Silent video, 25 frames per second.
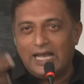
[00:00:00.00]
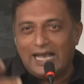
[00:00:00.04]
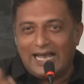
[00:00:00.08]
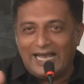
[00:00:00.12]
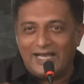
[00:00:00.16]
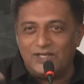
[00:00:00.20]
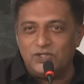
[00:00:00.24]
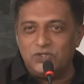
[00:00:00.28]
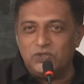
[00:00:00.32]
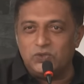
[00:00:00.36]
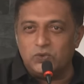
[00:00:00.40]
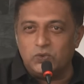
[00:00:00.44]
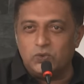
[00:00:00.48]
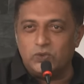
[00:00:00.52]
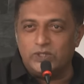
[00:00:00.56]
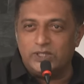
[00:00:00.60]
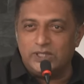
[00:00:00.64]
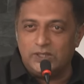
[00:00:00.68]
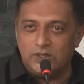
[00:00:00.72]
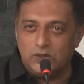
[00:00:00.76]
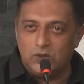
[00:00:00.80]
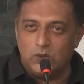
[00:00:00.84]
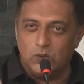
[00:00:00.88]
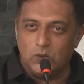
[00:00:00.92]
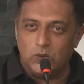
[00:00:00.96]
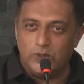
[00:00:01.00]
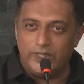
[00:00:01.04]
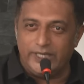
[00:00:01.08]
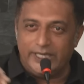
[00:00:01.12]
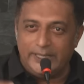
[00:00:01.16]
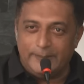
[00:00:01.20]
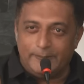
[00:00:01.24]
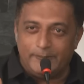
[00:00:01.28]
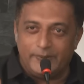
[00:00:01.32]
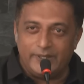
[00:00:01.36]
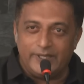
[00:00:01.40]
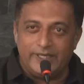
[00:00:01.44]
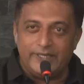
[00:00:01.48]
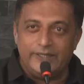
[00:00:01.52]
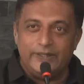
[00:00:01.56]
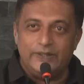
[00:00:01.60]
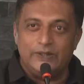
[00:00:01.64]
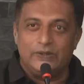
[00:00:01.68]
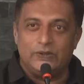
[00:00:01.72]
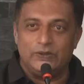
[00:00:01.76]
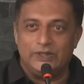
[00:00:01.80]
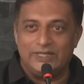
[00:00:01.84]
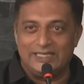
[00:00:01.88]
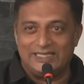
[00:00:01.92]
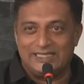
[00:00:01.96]
As you go deeper
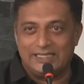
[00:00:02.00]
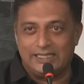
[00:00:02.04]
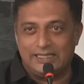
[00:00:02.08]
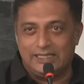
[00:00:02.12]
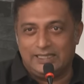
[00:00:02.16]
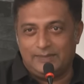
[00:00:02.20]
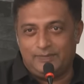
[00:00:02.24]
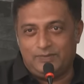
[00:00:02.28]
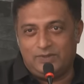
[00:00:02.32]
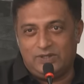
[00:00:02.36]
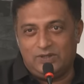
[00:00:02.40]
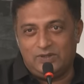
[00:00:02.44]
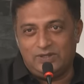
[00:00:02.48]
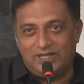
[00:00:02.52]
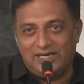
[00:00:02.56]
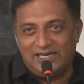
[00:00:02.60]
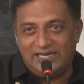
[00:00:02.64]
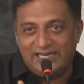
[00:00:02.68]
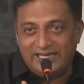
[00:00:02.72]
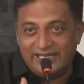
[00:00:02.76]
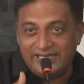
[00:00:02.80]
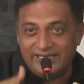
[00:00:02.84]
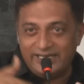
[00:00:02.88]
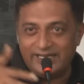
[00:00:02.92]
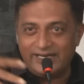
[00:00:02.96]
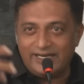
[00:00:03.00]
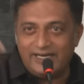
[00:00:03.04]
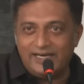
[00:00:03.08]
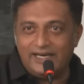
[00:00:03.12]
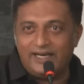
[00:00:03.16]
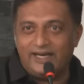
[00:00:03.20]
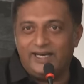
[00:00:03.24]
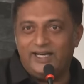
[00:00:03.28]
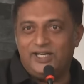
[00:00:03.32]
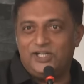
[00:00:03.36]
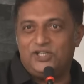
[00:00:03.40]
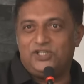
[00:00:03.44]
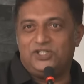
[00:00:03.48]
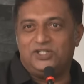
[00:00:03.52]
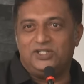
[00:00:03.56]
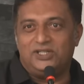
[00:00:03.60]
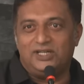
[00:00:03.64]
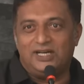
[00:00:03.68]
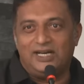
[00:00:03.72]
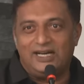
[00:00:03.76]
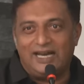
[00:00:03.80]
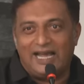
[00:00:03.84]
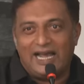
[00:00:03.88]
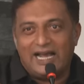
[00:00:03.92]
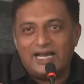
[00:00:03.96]
into the script, you know, the linear narration
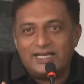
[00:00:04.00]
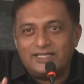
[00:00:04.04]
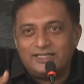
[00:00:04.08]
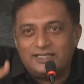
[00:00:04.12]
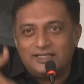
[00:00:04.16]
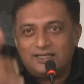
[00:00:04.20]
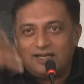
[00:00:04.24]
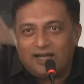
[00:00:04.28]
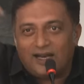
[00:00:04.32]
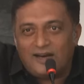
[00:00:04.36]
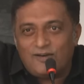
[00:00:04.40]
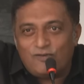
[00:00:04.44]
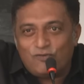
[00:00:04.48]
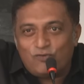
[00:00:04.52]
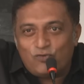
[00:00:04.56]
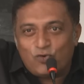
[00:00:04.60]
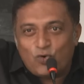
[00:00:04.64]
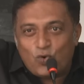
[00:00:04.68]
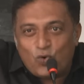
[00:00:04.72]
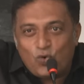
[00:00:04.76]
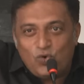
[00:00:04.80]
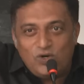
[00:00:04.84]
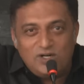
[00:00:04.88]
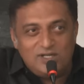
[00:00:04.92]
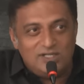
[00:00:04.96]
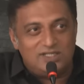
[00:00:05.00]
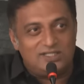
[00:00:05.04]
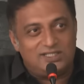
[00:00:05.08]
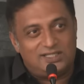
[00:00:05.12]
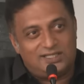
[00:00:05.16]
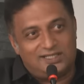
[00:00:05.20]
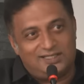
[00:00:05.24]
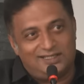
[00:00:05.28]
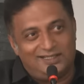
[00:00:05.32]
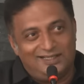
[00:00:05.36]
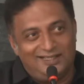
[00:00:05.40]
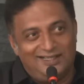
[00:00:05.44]
and as it unfolds.